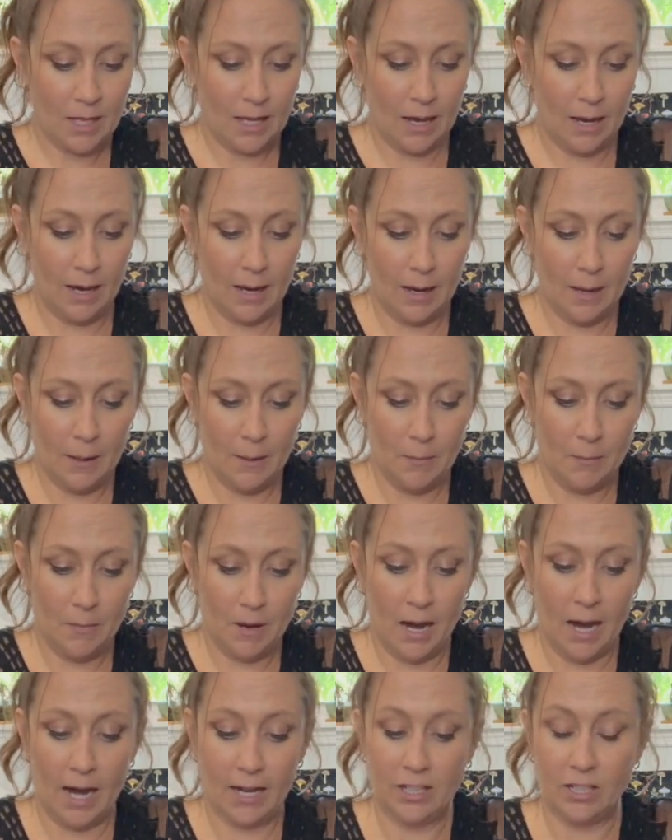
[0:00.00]

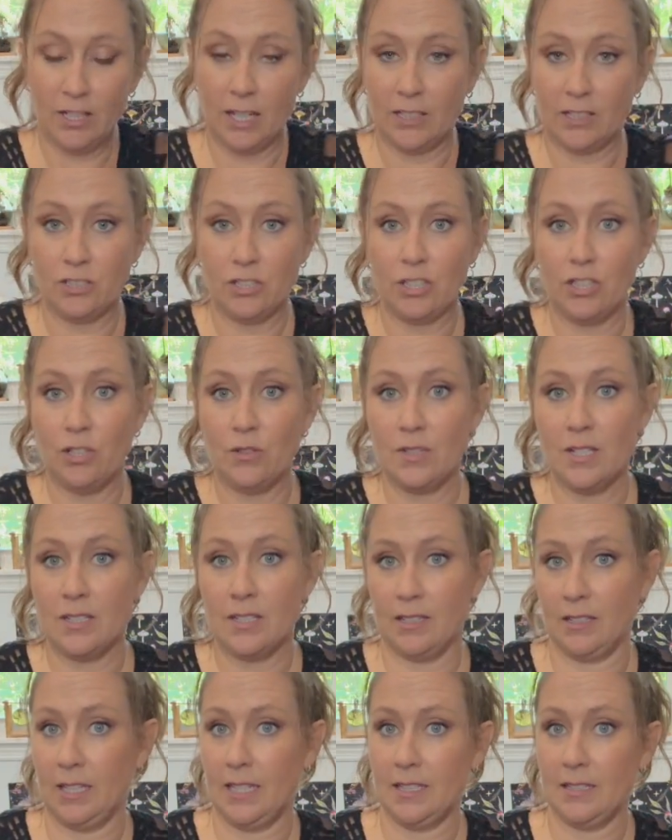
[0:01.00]
I could actually use it
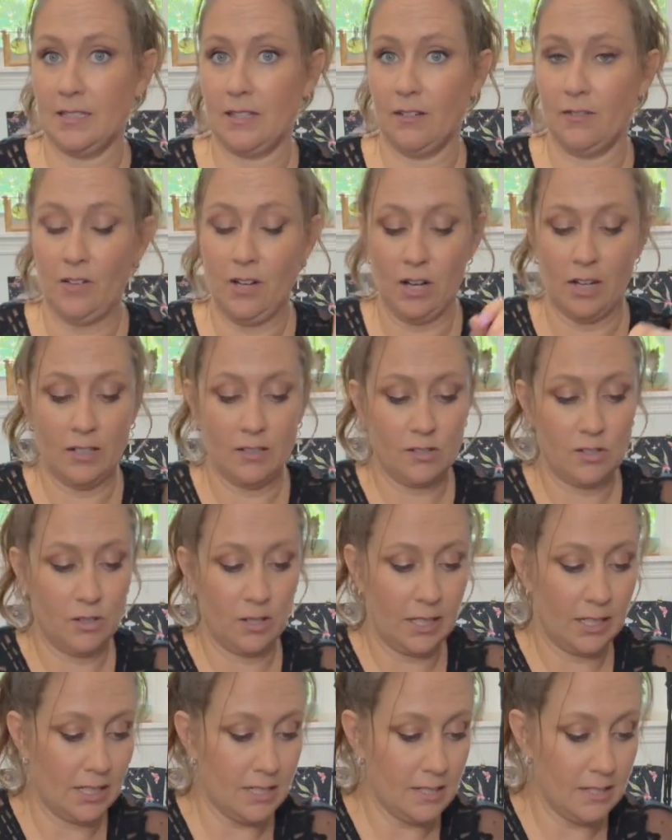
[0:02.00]
to lay stuff on. So
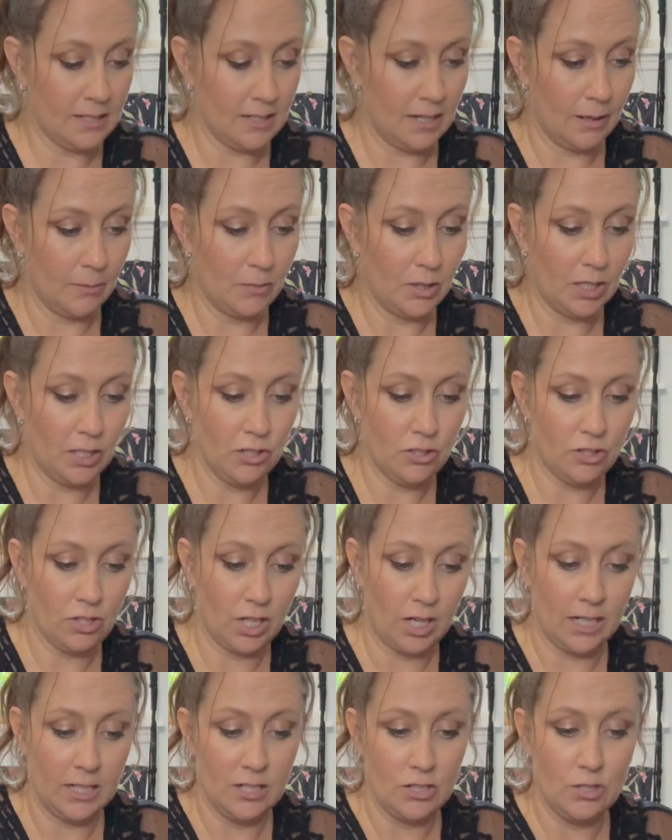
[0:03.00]
I guess I'm gonna
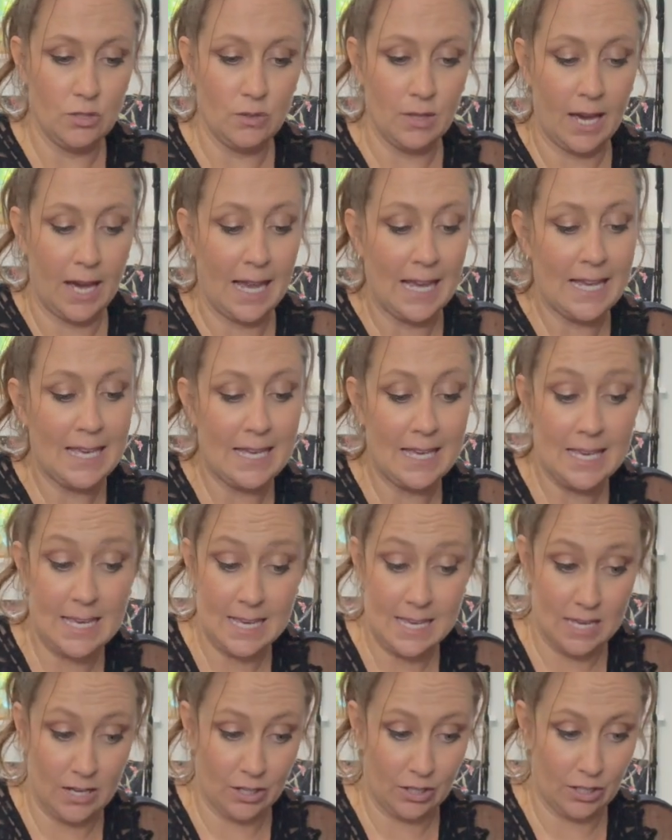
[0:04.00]
try to do that
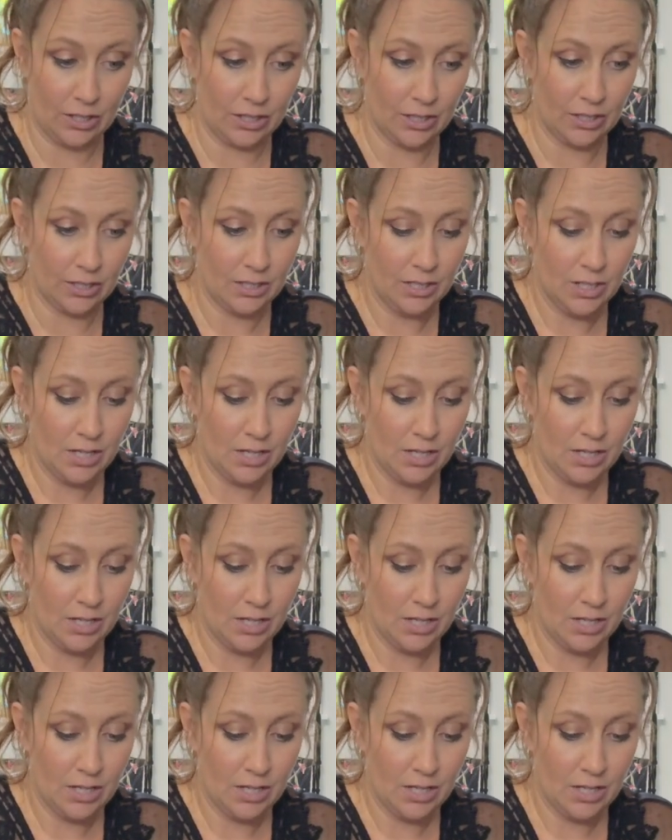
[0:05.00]
here.